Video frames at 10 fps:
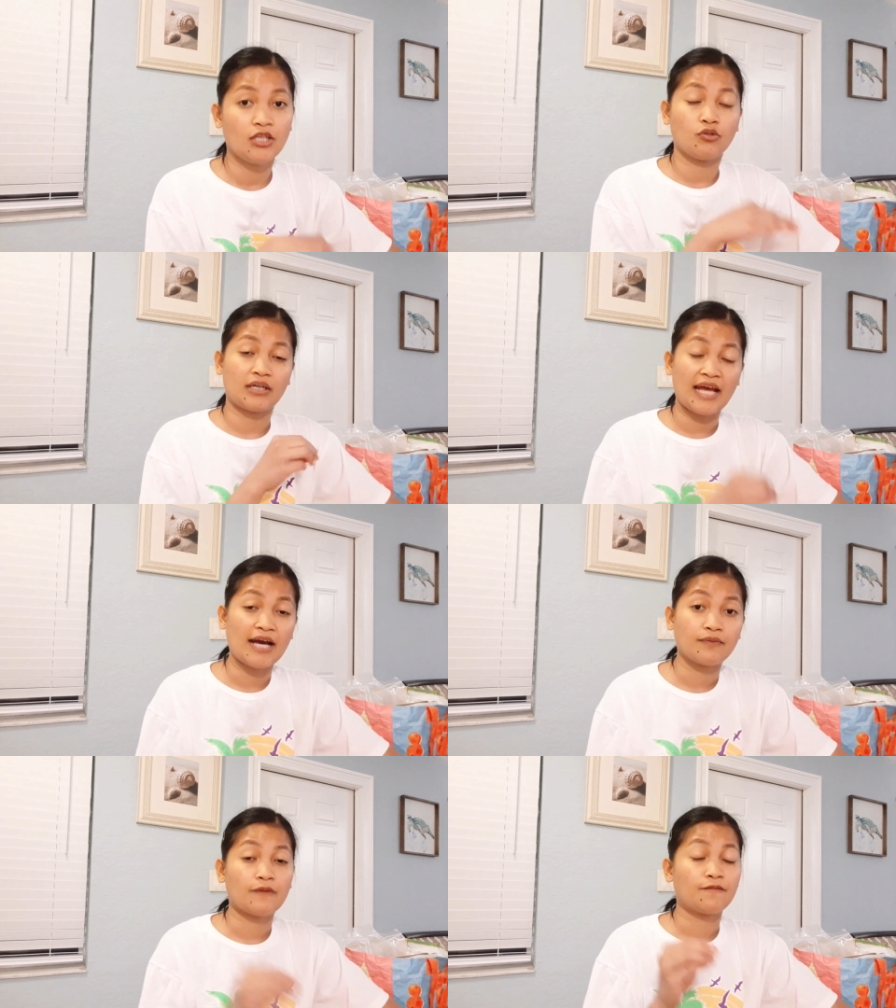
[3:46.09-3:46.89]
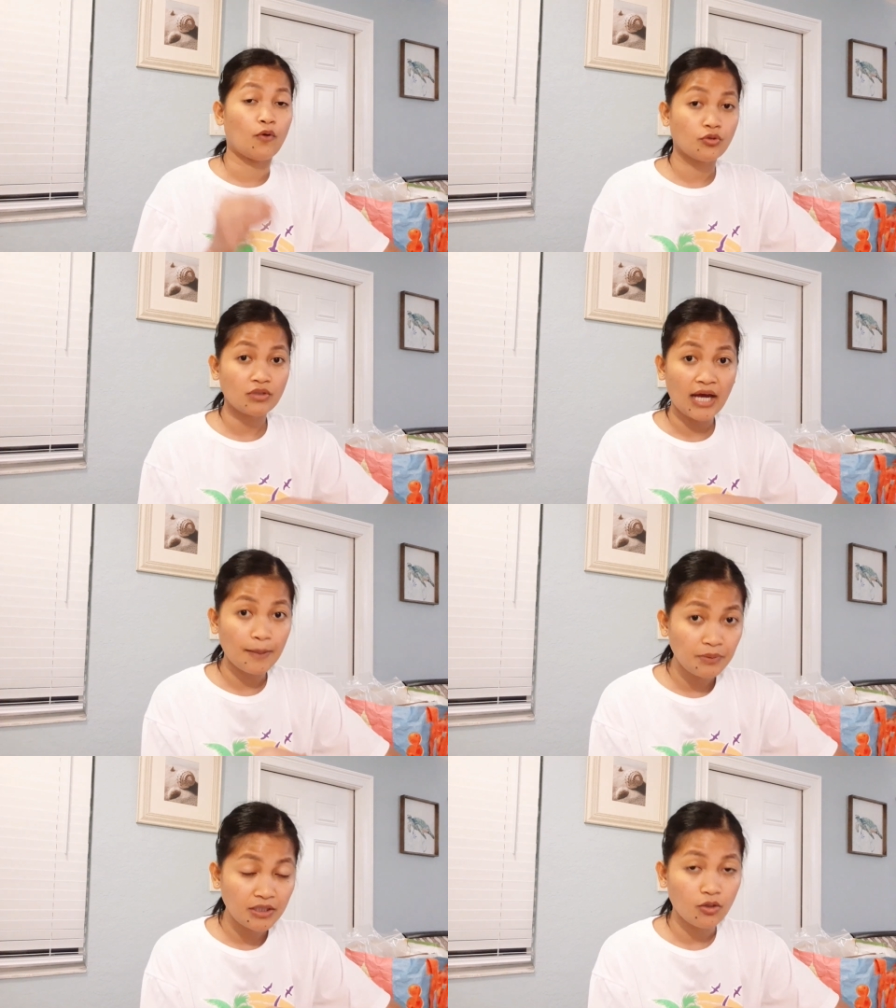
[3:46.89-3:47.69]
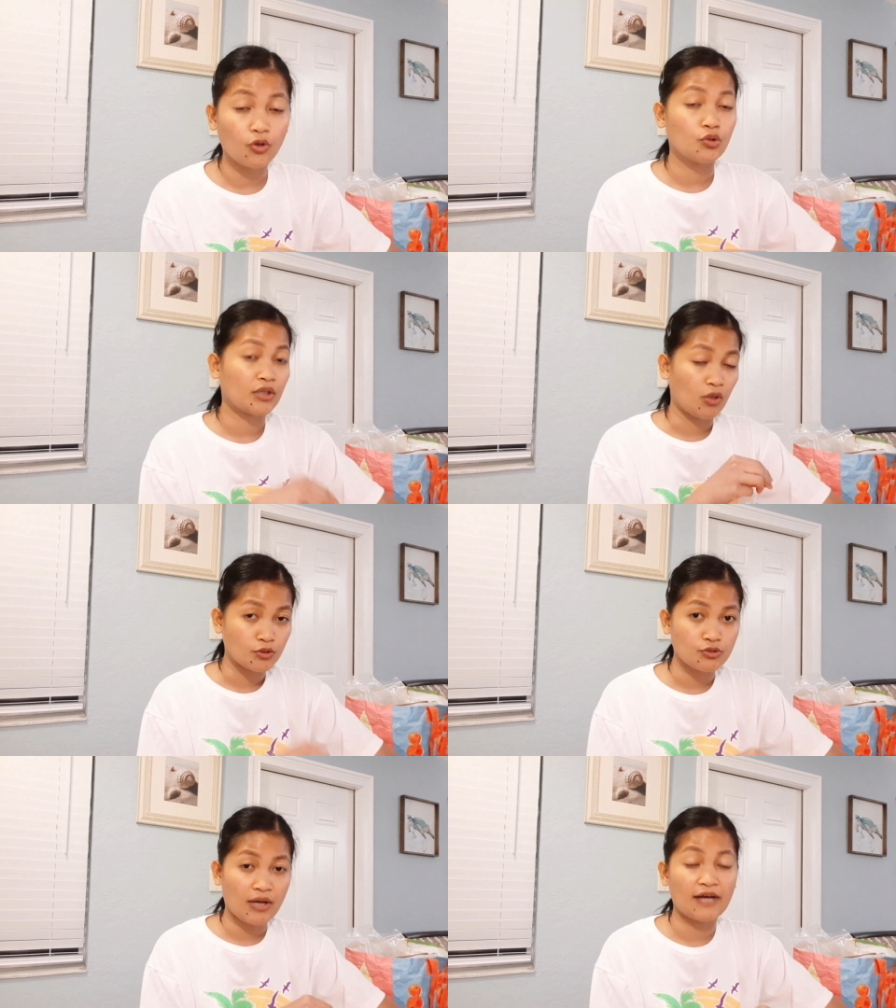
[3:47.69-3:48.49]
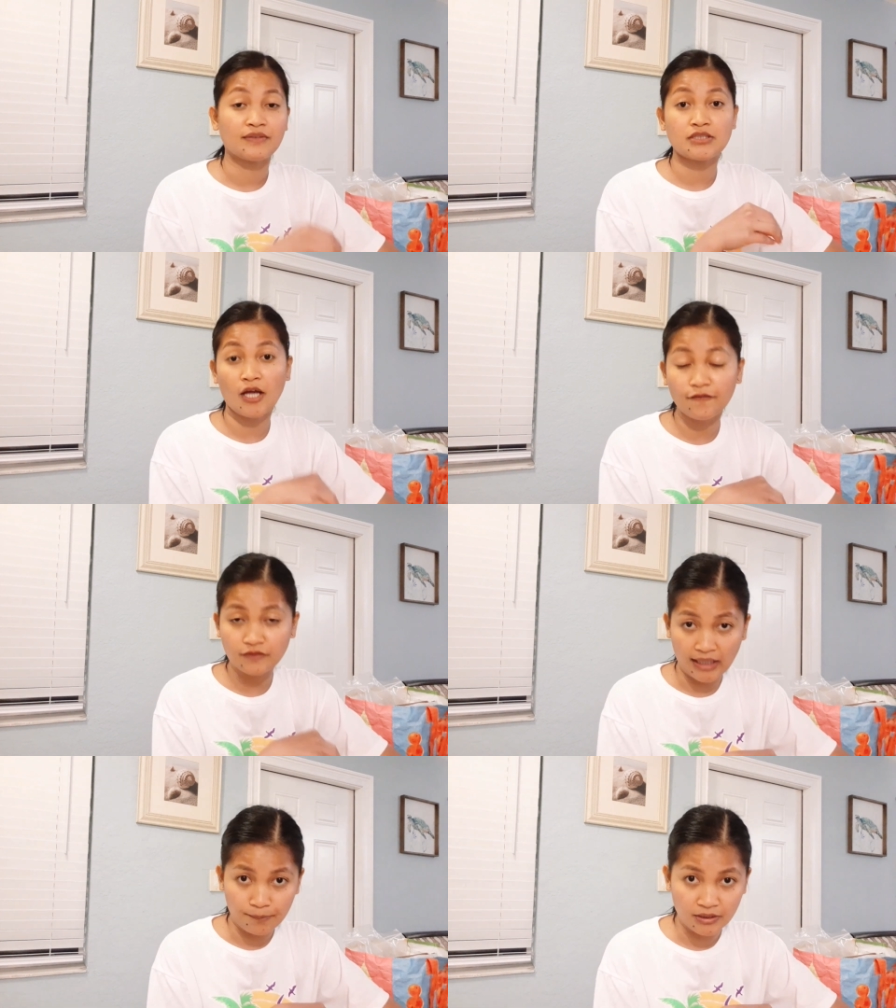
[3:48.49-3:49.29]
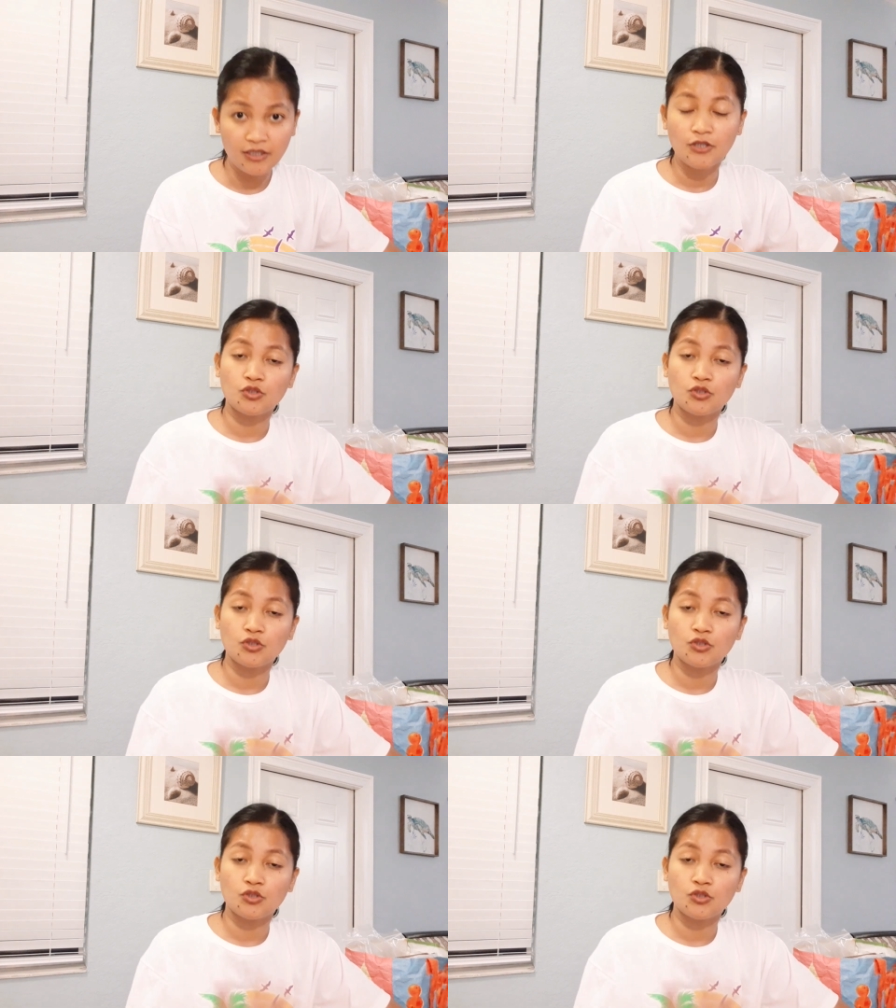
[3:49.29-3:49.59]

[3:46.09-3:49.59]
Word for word: You can have a photocopy or you can also have a soft copy.